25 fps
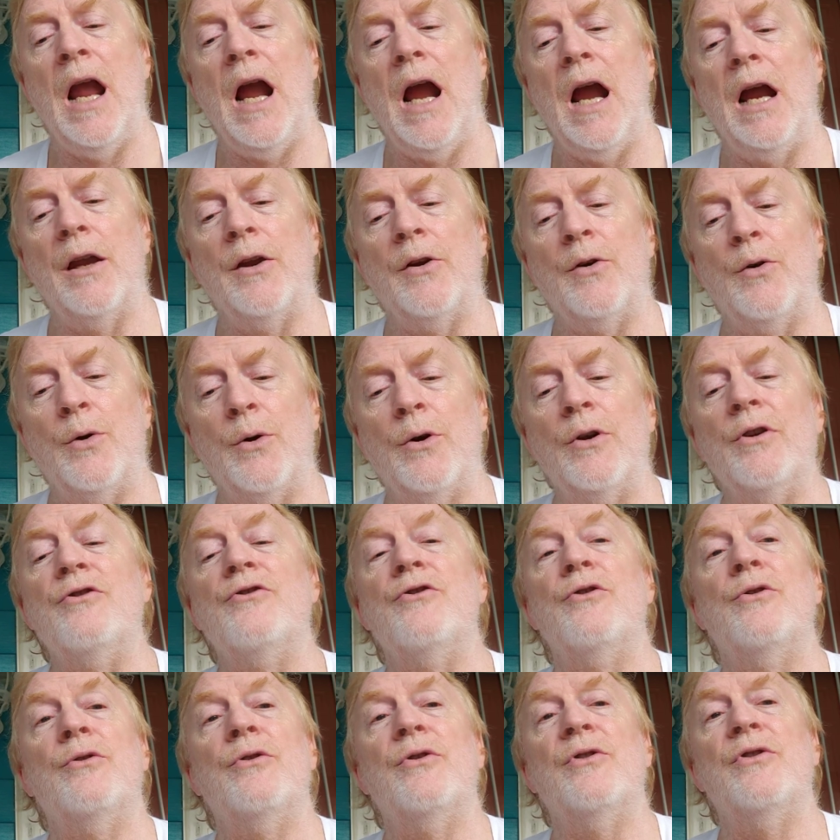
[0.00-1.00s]
I encourage
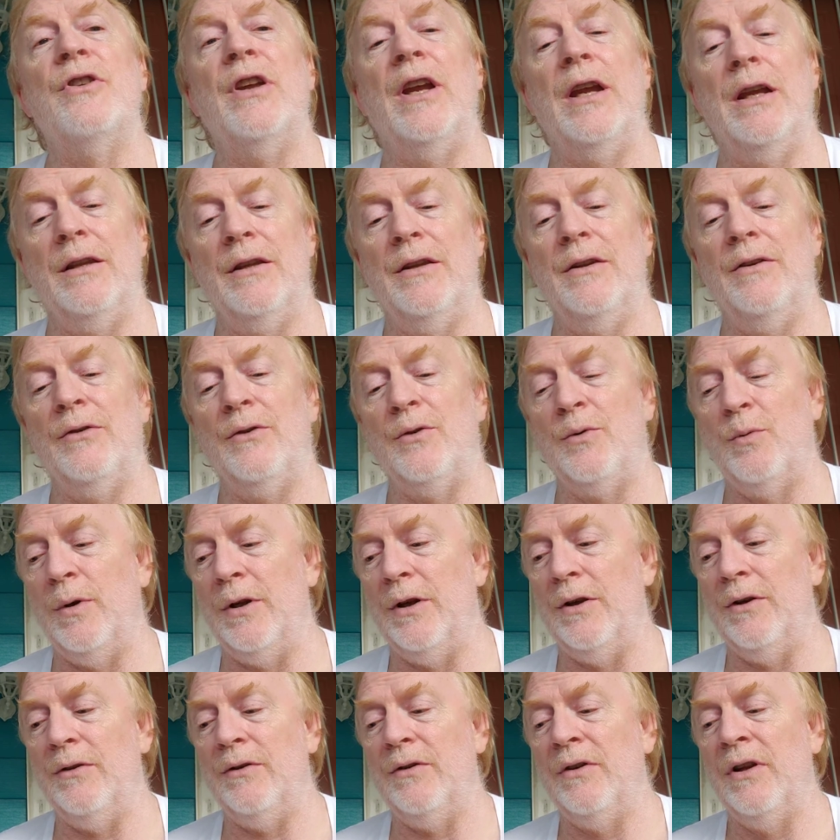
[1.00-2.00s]
you to take this
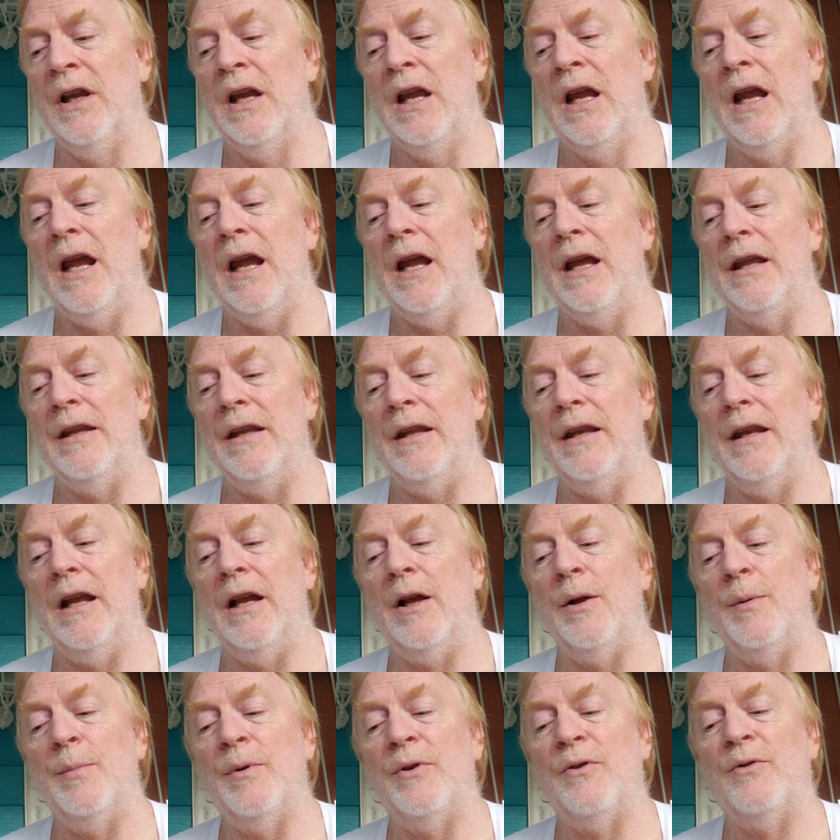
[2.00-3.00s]
quiz and then
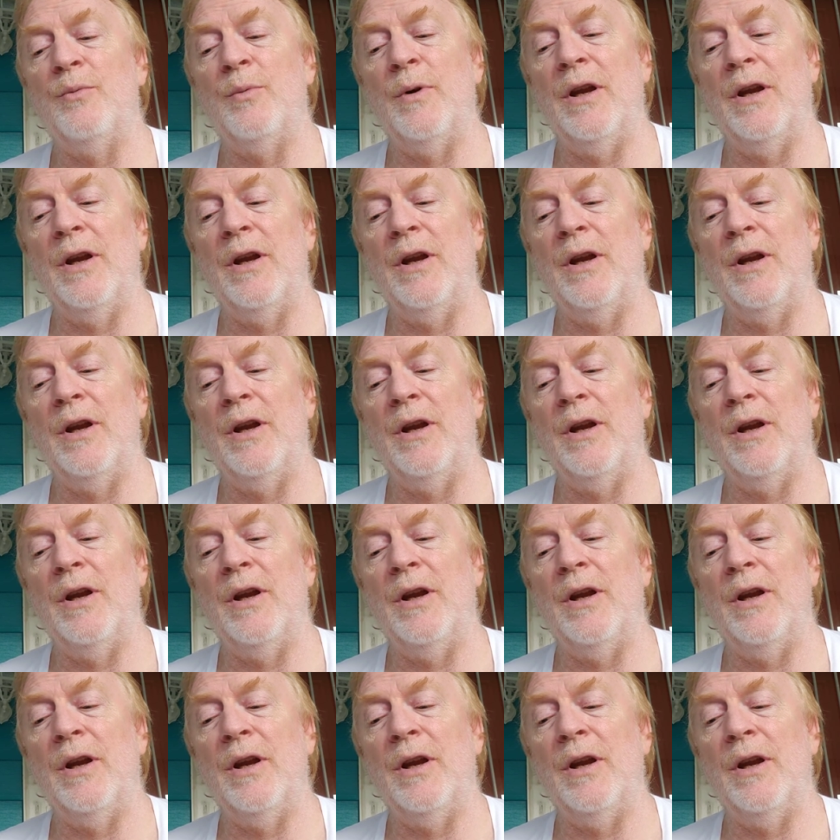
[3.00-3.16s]
help us